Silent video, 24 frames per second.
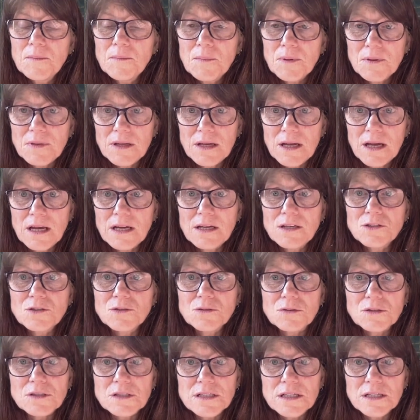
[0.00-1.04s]
But the
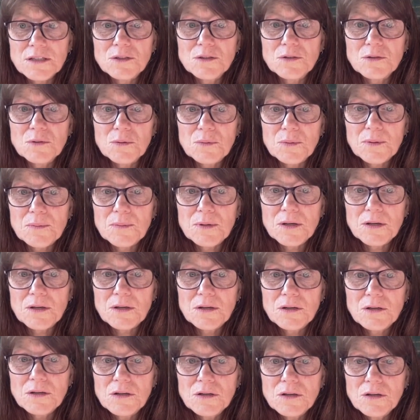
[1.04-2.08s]
angel said to the women,
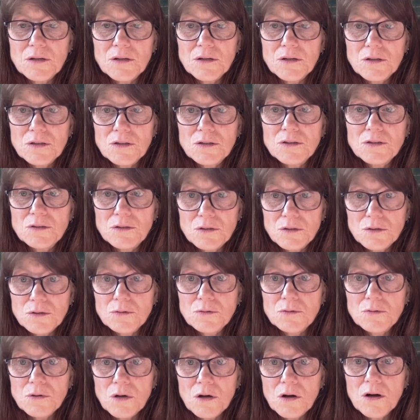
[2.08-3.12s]

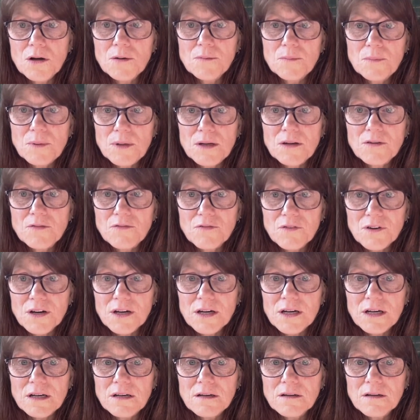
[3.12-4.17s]
"Do not be
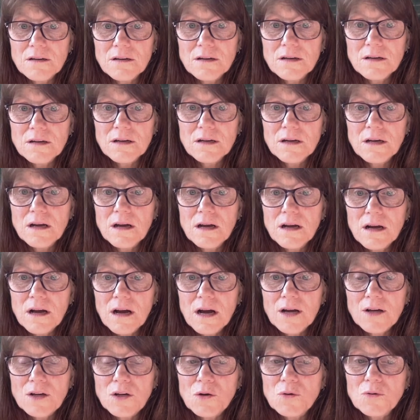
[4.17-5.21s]
afraid.
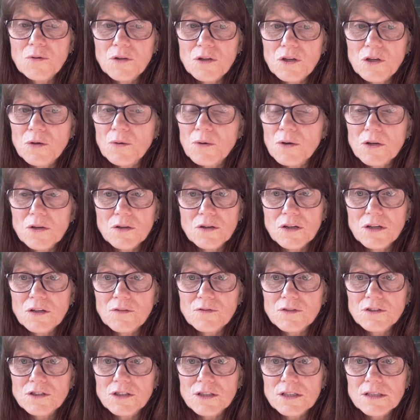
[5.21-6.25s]
I know that you are looking
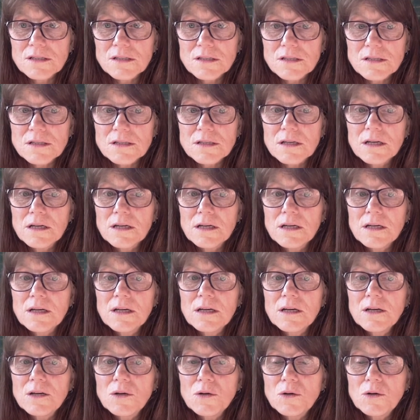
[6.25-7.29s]
for Jesus,
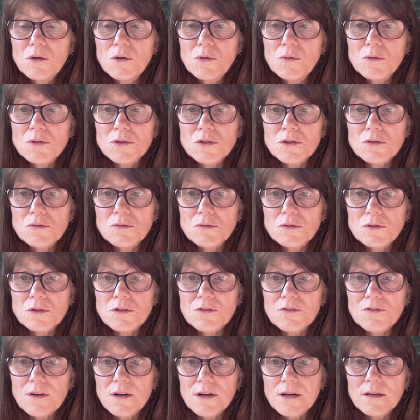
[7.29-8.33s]
who was
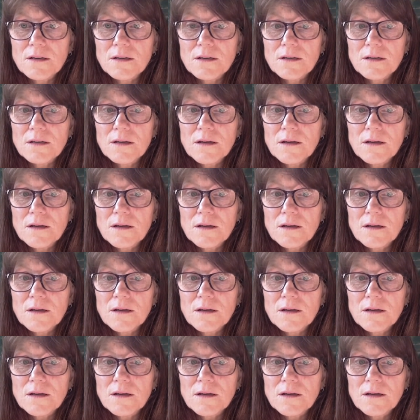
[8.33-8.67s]
crucified.